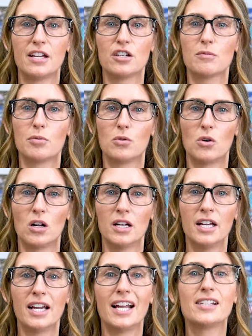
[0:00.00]
in your pool
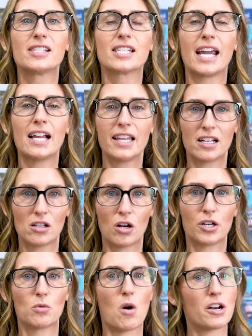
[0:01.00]
and scaling
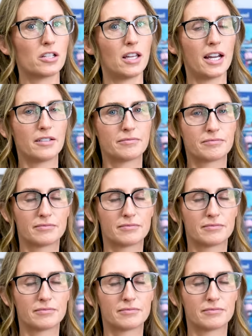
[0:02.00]
along your water line.